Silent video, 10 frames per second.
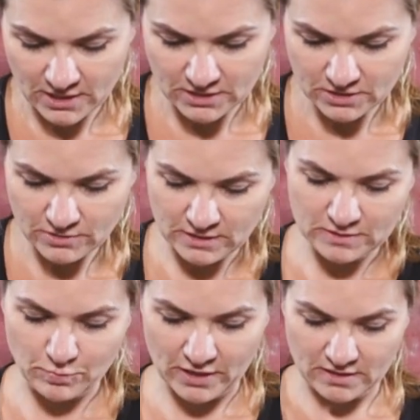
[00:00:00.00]
going to do
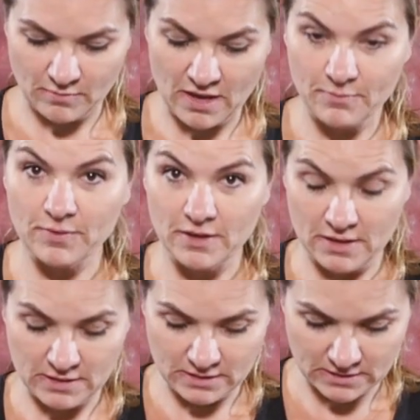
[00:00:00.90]
is break them up.
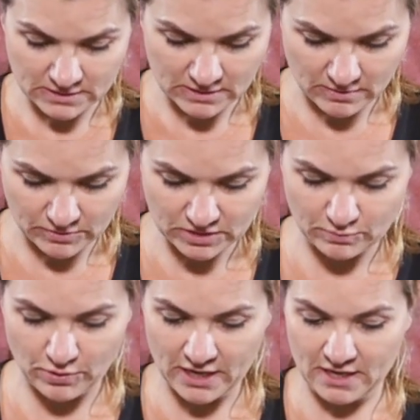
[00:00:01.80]
So I'm
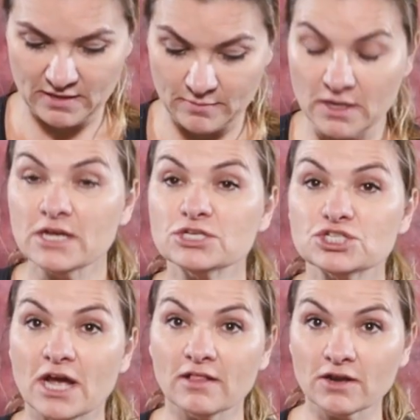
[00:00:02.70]
just breaking them
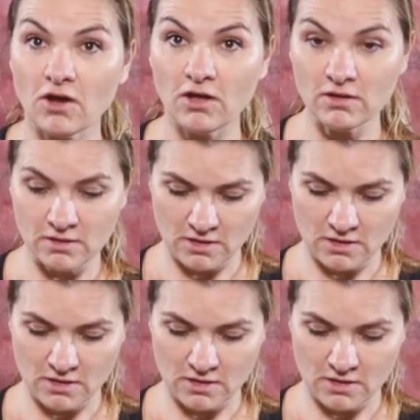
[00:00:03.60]
shell and all,